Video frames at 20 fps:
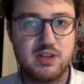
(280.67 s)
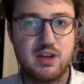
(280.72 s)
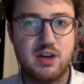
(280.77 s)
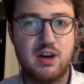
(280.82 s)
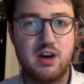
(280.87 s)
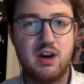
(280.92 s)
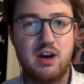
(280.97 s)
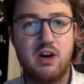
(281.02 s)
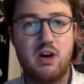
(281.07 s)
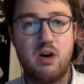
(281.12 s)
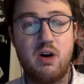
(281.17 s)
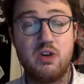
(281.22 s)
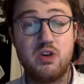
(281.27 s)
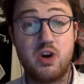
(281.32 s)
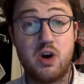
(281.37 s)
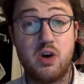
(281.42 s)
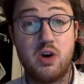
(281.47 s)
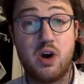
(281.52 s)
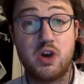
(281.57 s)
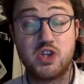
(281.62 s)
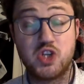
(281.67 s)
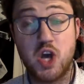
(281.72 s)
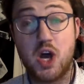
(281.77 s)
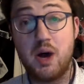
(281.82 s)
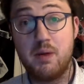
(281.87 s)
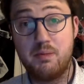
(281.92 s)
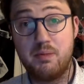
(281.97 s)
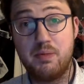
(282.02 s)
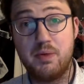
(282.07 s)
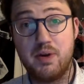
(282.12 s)
on
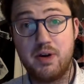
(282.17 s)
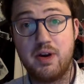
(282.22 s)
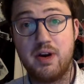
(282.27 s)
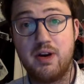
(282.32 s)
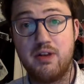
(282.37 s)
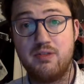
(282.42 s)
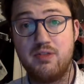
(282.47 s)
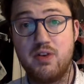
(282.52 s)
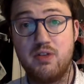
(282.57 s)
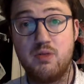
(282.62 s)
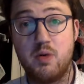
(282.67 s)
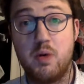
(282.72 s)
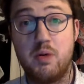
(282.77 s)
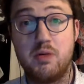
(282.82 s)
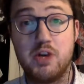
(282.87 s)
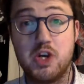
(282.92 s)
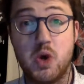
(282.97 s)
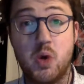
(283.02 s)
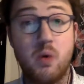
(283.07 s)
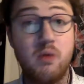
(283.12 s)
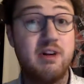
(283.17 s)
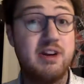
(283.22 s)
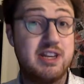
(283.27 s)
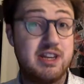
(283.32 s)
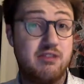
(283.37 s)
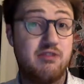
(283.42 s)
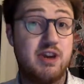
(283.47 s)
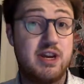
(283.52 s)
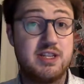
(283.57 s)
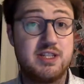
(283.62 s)
top of what we
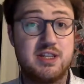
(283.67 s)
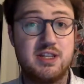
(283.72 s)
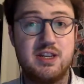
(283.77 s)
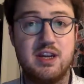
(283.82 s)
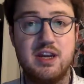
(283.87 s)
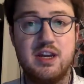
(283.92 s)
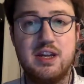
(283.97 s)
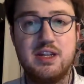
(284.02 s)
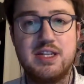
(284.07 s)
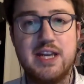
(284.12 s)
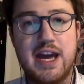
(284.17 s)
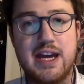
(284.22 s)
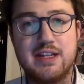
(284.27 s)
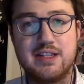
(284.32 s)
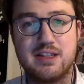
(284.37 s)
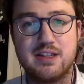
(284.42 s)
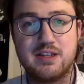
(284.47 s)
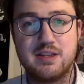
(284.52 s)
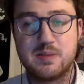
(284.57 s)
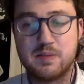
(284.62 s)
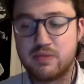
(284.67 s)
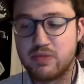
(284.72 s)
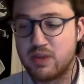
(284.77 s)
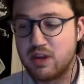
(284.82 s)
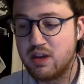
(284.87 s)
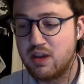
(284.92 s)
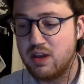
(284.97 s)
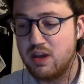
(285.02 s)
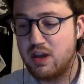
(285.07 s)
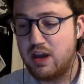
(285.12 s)
already raise in taxes.
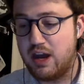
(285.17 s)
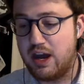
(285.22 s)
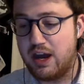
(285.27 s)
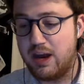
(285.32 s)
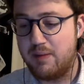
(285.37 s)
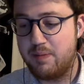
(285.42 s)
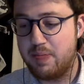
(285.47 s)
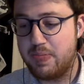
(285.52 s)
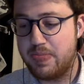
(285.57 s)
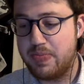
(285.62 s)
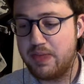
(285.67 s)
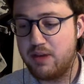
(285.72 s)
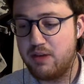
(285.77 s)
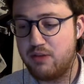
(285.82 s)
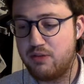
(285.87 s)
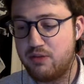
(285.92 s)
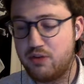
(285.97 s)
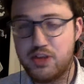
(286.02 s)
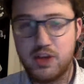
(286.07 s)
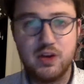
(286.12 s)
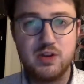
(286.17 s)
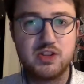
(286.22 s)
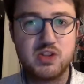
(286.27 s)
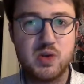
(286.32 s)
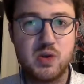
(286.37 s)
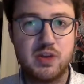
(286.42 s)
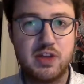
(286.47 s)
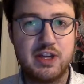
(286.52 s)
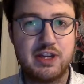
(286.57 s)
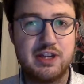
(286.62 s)
For those
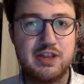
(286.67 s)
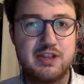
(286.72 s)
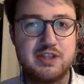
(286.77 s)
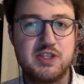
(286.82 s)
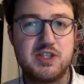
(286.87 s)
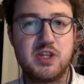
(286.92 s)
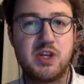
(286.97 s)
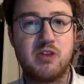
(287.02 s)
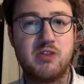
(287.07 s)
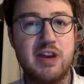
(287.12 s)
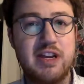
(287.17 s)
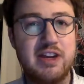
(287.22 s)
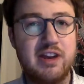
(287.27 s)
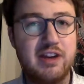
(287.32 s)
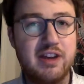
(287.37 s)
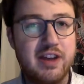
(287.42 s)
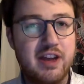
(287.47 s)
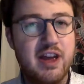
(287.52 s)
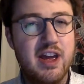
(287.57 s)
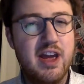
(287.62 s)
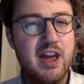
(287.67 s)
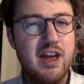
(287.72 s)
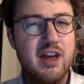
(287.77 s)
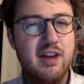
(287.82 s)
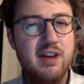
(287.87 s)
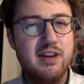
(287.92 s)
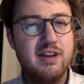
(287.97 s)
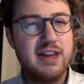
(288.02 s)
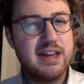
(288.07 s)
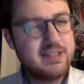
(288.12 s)
who think that this is a great idea,
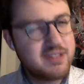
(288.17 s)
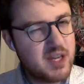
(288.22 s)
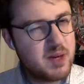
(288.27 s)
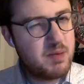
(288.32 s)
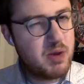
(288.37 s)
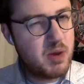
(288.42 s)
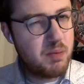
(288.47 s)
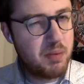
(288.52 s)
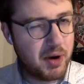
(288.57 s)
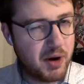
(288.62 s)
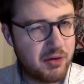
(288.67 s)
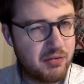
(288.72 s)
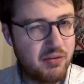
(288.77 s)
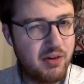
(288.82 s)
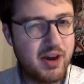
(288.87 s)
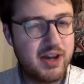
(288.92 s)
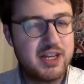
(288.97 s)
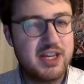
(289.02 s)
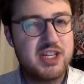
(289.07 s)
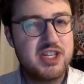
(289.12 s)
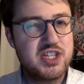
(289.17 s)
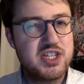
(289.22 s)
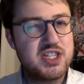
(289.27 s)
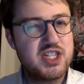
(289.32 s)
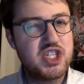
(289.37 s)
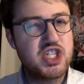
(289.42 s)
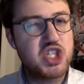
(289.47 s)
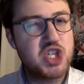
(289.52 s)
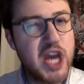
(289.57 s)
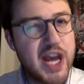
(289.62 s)
next time you book a flight,
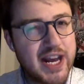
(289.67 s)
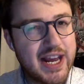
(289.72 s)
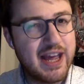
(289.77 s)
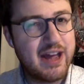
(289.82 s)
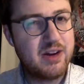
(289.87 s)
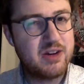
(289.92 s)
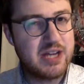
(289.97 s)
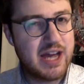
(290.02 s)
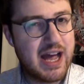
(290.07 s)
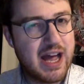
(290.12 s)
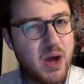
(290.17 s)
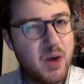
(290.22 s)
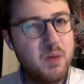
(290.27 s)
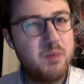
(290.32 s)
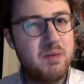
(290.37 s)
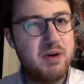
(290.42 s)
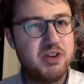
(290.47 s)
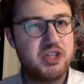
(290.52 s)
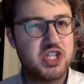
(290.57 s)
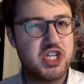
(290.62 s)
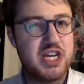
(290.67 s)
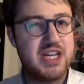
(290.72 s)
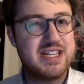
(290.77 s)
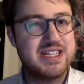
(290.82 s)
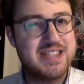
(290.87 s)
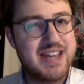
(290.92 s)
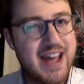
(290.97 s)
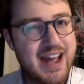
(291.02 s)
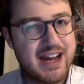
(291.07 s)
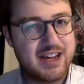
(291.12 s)
just check out how much
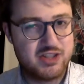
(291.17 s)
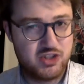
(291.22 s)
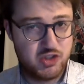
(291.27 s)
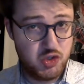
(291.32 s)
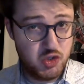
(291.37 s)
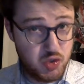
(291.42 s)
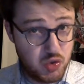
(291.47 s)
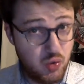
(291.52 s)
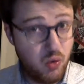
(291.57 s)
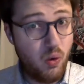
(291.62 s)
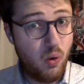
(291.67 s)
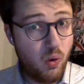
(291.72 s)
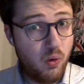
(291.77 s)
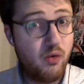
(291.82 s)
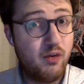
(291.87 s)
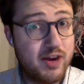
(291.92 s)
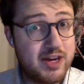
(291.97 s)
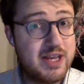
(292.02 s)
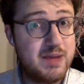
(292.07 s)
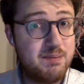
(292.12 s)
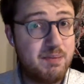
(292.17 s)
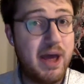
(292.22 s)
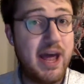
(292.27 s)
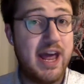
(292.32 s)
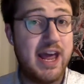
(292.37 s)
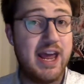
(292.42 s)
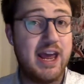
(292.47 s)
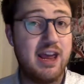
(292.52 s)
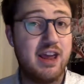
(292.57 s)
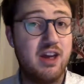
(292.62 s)
in tax you already
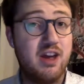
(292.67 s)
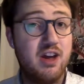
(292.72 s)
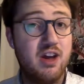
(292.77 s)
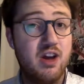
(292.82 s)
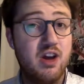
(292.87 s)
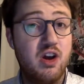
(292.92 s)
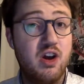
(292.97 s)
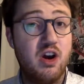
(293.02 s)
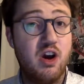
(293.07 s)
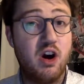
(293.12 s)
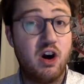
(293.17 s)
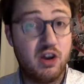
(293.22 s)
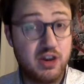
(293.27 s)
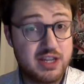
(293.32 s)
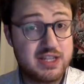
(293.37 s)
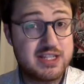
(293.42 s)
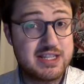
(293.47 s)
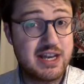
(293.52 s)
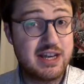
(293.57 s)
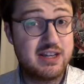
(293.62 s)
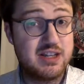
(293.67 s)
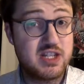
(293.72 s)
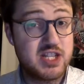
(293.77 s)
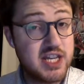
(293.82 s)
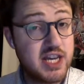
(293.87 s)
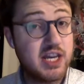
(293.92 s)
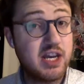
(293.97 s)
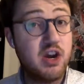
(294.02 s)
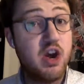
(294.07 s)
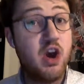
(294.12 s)
pay on a standard
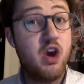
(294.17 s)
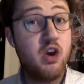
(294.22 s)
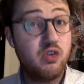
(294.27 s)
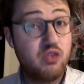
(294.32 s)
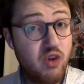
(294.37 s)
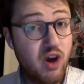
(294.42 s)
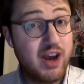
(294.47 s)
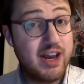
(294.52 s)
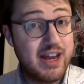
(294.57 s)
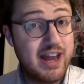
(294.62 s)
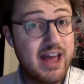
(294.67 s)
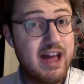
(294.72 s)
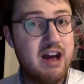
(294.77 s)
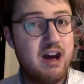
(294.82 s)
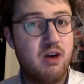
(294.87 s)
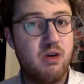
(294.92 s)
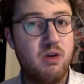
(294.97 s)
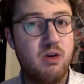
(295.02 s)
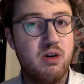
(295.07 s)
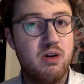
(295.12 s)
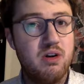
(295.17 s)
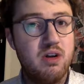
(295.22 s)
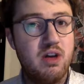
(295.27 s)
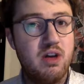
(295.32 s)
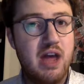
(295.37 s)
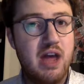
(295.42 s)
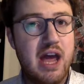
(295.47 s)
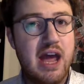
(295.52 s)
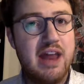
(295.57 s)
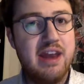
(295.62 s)
ticket right now.
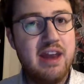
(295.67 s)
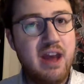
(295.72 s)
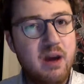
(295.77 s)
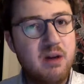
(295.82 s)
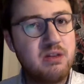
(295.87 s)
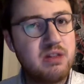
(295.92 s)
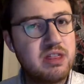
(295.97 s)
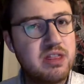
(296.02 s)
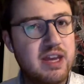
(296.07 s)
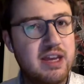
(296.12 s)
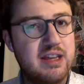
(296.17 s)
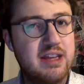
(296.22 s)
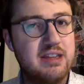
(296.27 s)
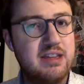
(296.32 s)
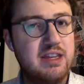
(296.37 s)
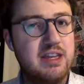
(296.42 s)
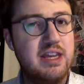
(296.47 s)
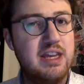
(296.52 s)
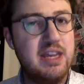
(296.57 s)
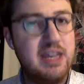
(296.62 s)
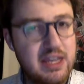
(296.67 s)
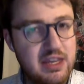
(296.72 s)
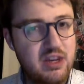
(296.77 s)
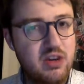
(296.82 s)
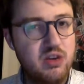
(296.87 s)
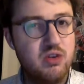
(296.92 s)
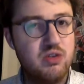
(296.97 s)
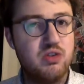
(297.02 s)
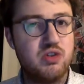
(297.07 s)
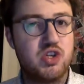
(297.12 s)
And now think that the
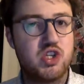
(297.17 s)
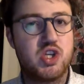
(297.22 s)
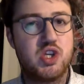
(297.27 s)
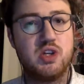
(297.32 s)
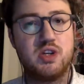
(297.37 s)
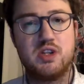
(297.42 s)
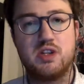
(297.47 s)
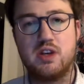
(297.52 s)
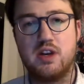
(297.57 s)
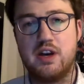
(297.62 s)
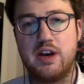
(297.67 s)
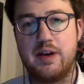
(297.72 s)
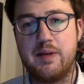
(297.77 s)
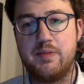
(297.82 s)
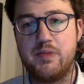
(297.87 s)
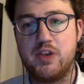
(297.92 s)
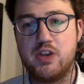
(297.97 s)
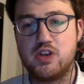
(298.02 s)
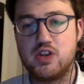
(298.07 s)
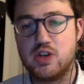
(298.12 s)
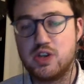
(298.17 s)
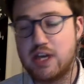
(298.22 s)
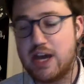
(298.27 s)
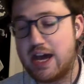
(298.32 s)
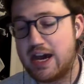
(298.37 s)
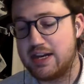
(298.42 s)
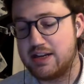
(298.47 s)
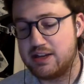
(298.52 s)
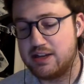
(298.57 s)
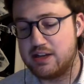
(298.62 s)
EU should
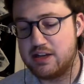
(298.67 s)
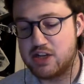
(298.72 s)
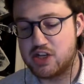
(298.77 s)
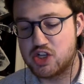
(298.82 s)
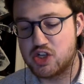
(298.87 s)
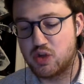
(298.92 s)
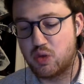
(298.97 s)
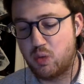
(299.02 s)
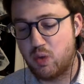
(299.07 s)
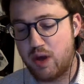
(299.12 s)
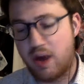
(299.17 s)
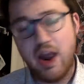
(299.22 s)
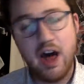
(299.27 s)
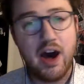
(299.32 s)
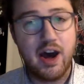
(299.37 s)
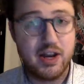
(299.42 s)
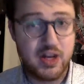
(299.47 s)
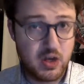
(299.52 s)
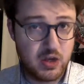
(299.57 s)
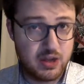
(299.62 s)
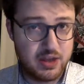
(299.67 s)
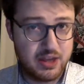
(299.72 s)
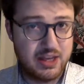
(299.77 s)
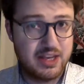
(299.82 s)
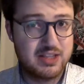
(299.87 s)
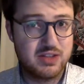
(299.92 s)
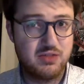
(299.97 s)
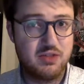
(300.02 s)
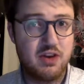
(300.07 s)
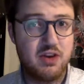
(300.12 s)
add an additional one, I don't think
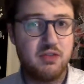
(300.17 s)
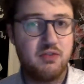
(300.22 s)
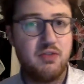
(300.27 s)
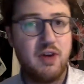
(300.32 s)
is very